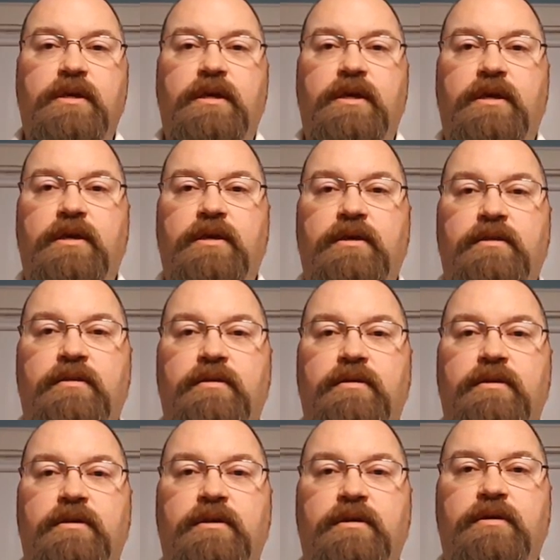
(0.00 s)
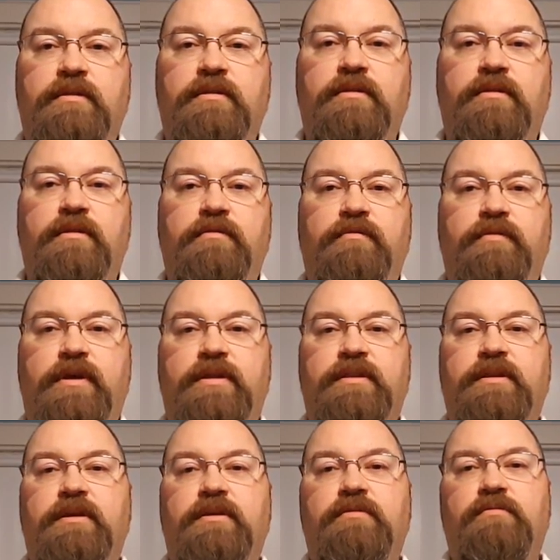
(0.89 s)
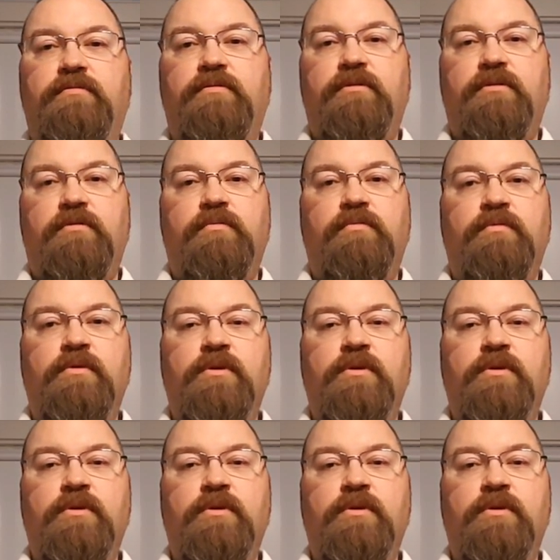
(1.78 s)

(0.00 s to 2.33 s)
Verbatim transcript: and uh, the fact that you know